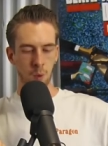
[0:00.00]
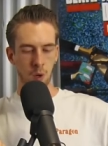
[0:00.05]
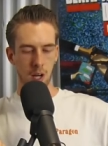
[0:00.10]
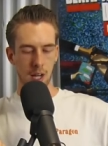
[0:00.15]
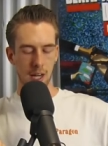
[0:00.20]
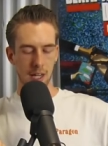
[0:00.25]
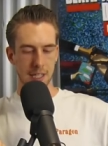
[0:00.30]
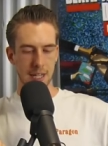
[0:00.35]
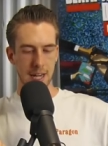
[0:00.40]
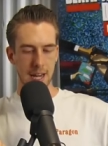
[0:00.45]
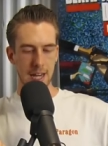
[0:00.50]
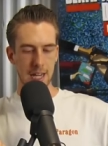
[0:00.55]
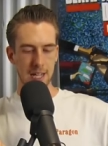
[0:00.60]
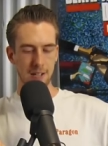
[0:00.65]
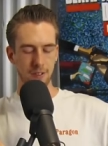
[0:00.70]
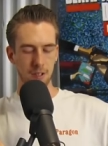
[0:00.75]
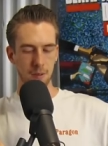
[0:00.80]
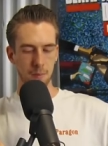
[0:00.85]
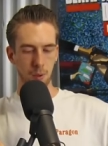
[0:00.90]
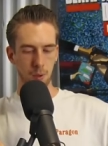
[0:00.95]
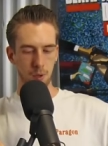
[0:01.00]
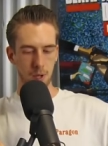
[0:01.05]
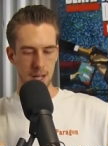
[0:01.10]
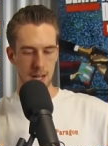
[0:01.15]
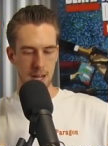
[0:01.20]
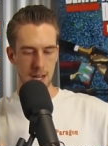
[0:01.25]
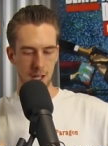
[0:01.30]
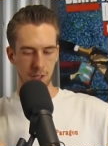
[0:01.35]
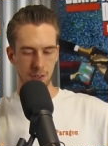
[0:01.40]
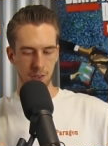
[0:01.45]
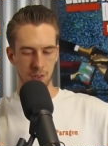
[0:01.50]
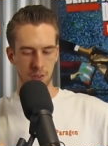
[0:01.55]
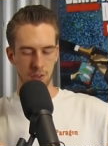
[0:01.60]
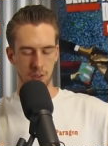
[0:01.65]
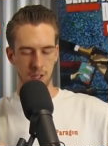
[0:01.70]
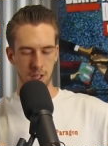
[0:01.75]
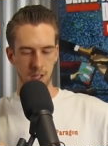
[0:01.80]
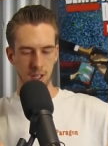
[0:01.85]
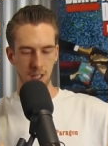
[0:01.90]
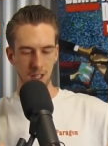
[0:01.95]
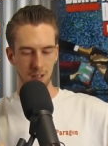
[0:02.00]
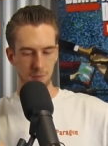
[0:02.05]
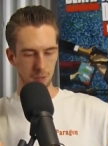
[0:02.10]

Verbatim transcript: Y caved and bought a house in Sydney.